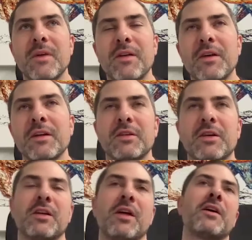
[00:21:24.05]
I think
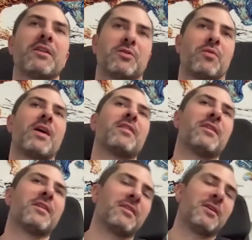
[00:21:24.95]
it's right
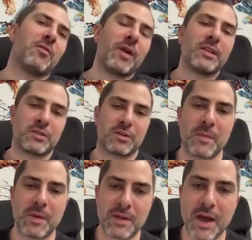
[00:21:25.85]
that, rates are
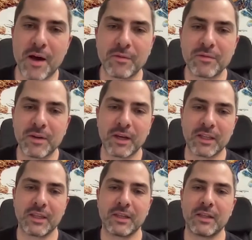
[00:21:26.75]
coming down.
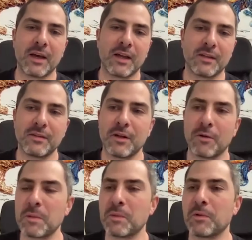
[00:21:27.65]
I think that,
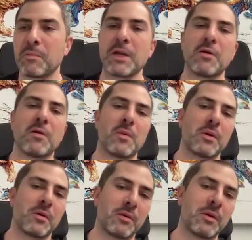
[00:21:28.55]
people might not
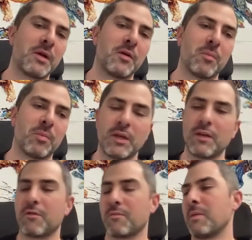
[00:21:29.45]
want to agree or
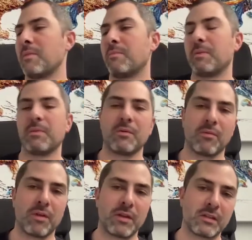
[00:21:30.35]
believe, or maybe people
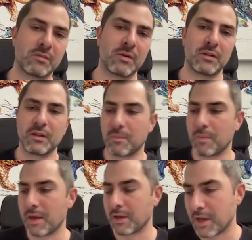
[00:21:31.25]
don't think that's the right thing
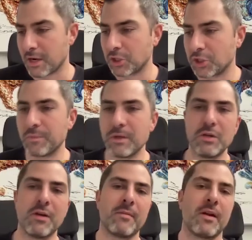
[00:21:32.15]
that Bank of Canada should be
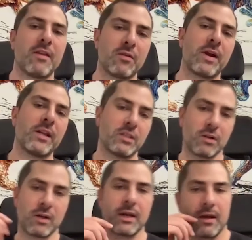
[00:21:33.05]
doing, but I think rates
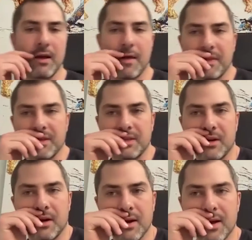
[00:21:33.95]
are going to get cut this
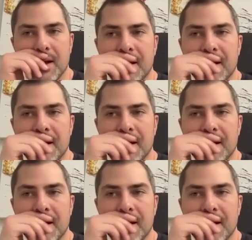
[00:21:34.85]
year.